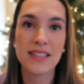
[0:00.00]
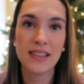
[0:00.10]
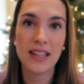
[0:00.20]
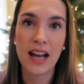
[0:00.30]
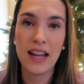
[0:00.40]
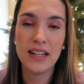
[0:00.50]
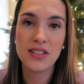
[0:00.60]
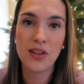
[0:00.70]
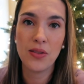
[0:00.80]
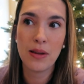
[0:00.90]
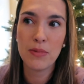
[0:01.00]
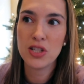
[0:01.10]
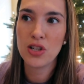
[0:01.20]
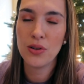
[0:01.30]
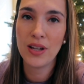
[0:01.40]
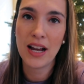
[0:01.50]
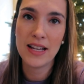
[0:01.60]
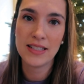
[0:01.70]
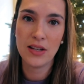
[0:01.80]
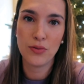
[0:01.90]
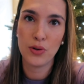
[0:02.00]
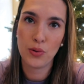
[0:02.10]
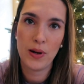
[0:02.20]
slide. So let me show you guys it real